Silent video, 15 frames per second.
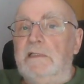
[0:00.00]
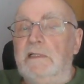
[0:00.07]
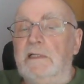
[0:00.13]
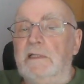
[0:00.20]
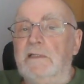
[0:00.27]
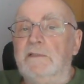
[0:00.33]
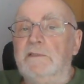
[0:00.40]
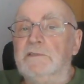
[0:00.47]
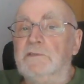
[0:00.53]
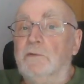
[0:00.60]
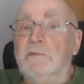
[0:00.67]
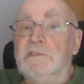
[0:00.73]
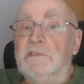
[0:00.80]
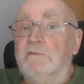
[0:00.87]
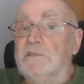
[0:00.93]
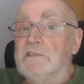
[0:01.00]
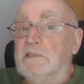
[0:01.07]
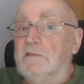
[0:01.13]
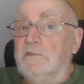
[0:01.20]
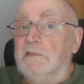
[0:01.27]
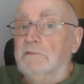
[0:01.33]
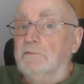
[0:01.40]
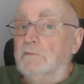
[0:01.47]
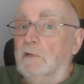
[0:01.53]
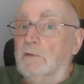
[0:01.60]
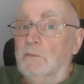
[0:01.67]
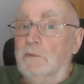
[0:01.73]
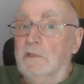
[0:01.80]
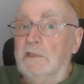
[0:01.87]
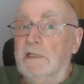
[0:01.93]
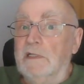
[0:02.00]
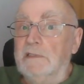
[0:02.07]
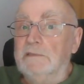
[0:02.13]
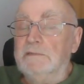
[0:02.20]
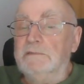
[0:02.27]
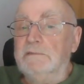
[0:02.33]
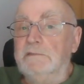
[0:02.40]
and there's always the risk of it not working,